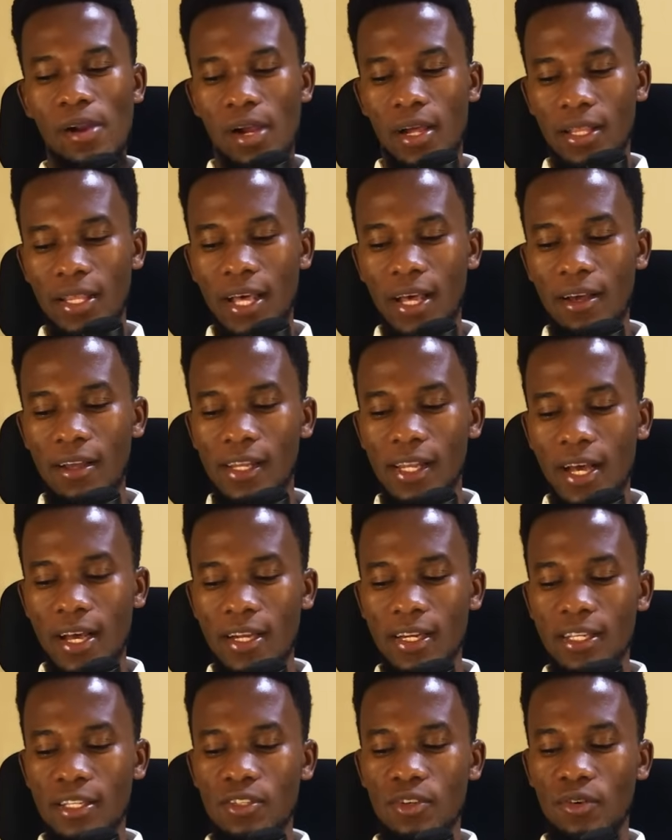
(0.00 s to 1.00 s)
That
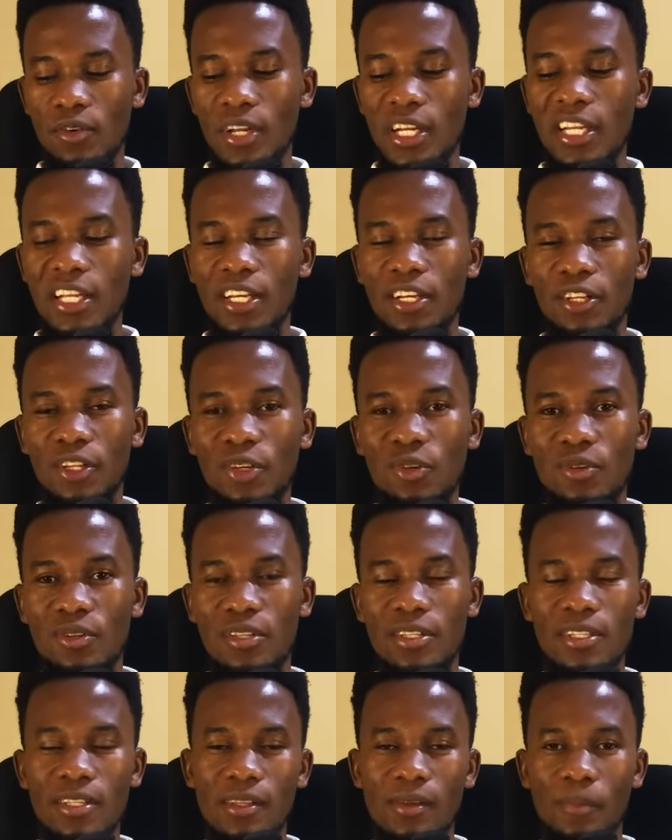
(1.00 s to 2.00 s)
land is already
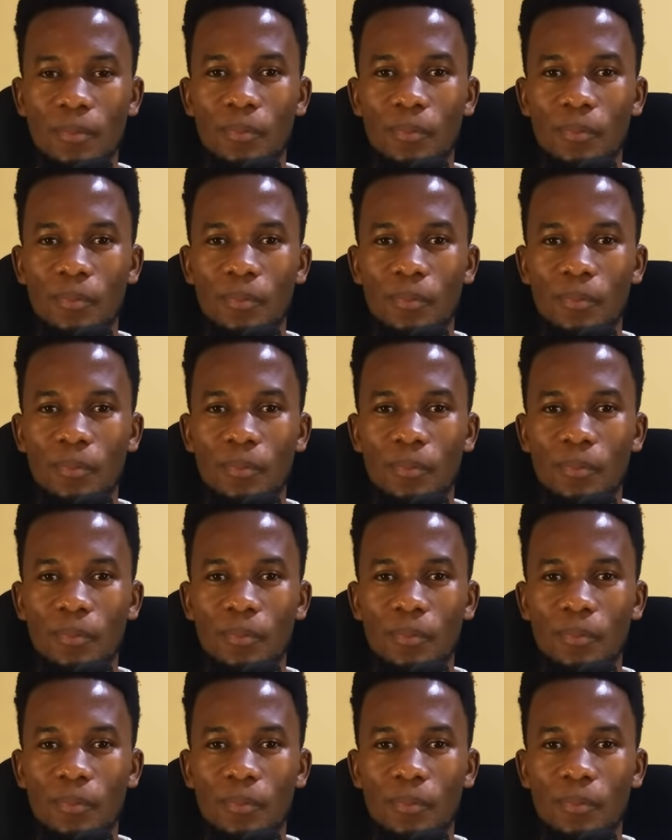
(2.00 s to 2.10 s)
news.